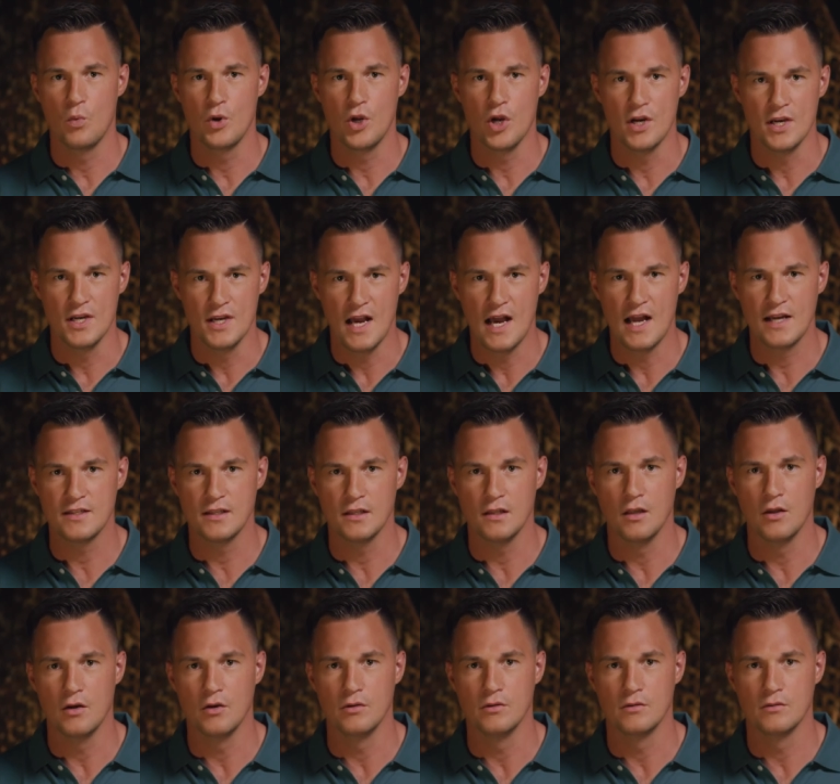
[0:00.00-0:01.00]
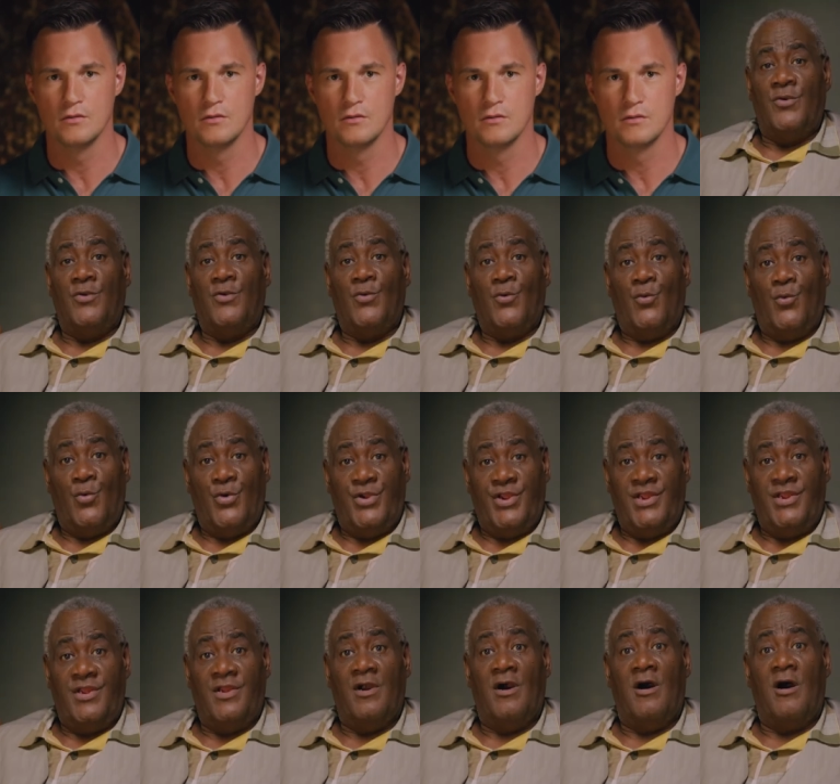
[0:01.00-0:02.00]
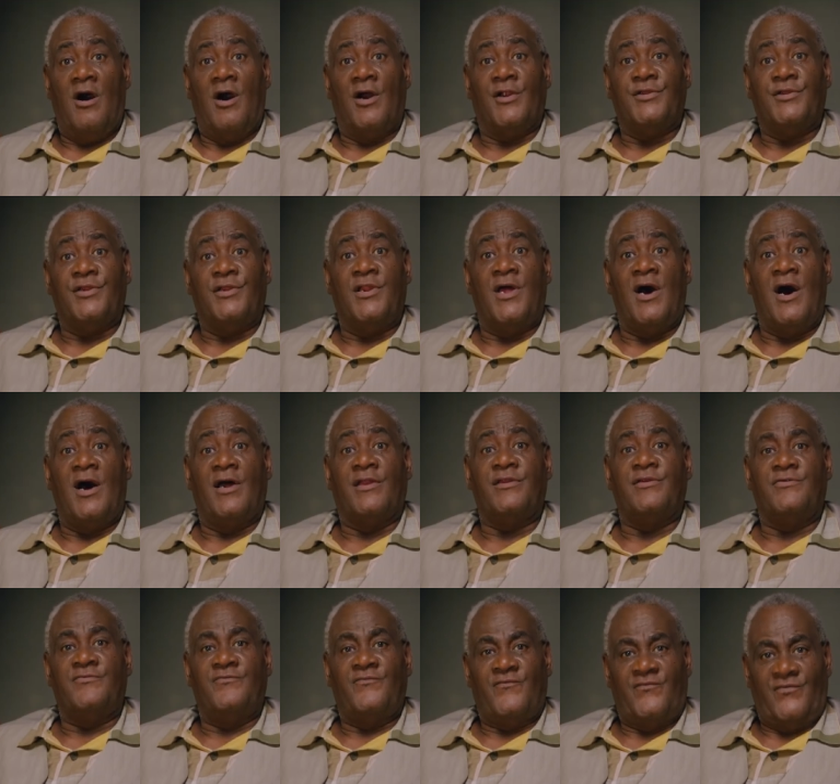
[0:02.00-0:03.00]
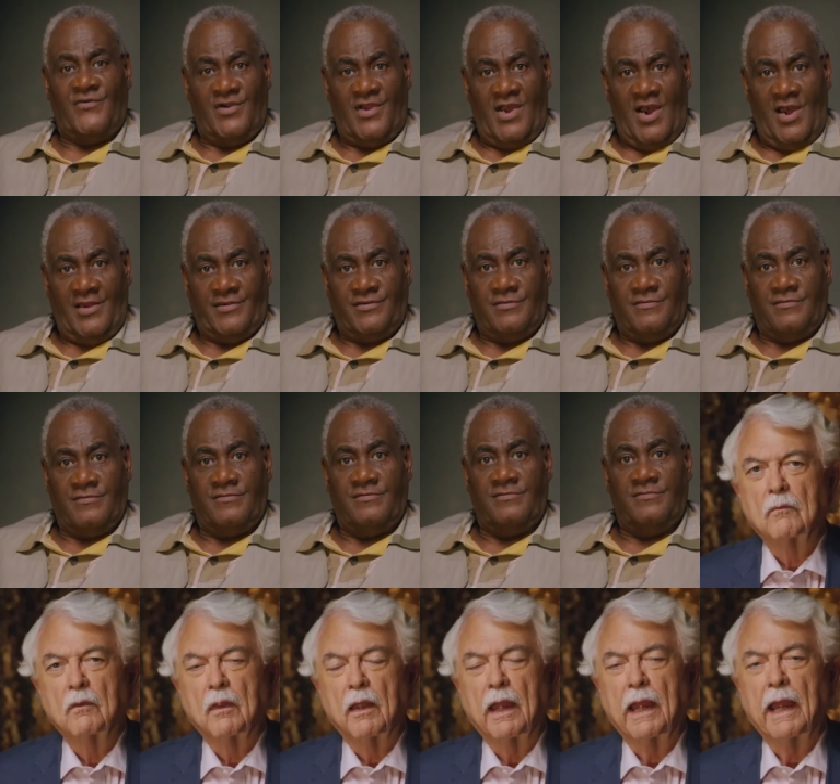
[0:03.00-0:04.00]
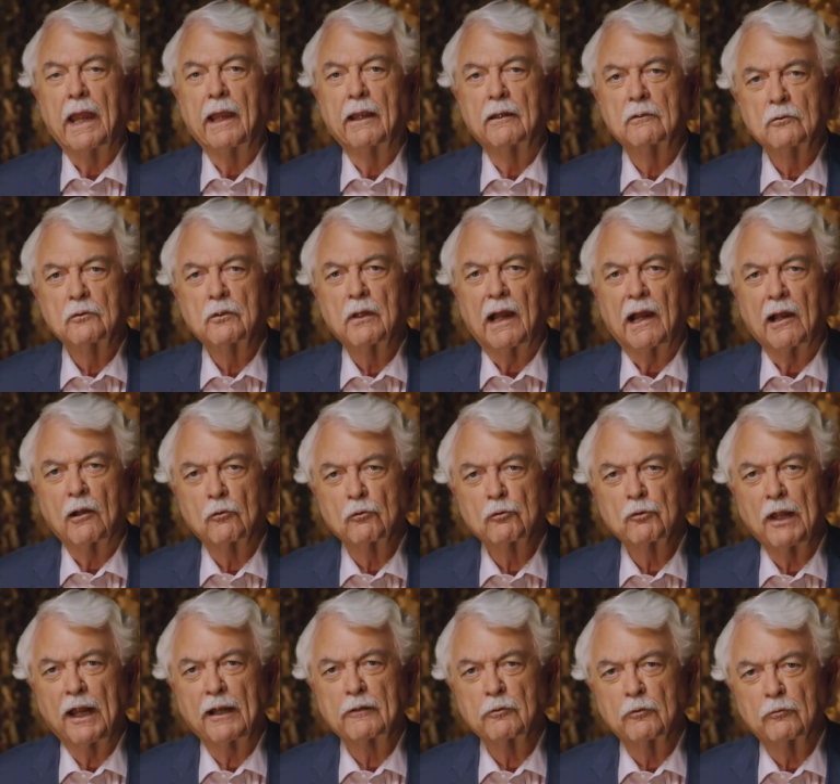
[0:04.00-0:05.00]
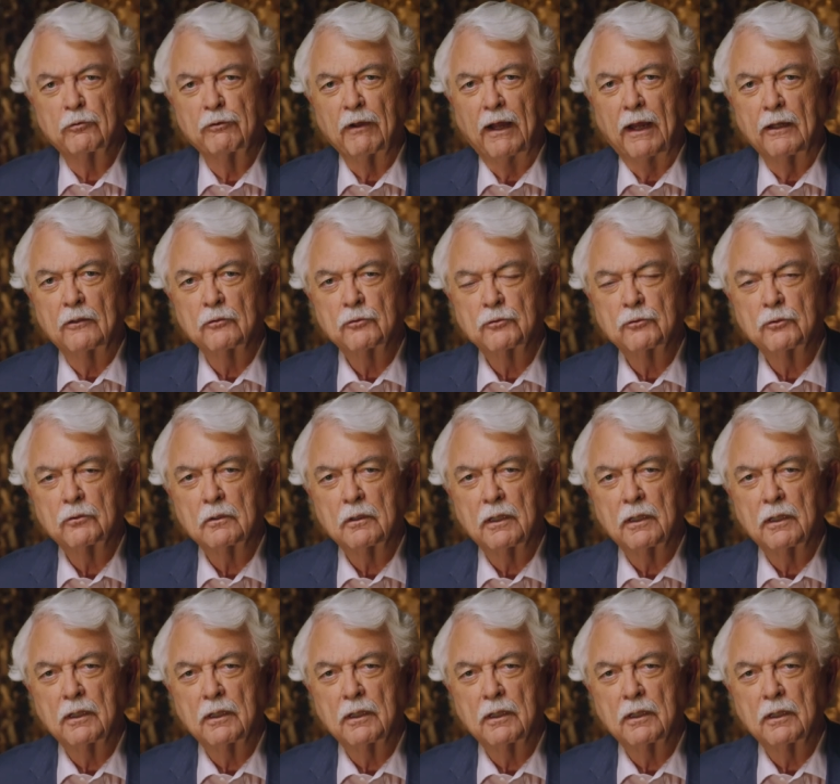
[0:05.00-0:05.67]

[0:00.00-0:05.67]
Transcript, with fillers: we are not alone. We are not forgotten. And our sacrifice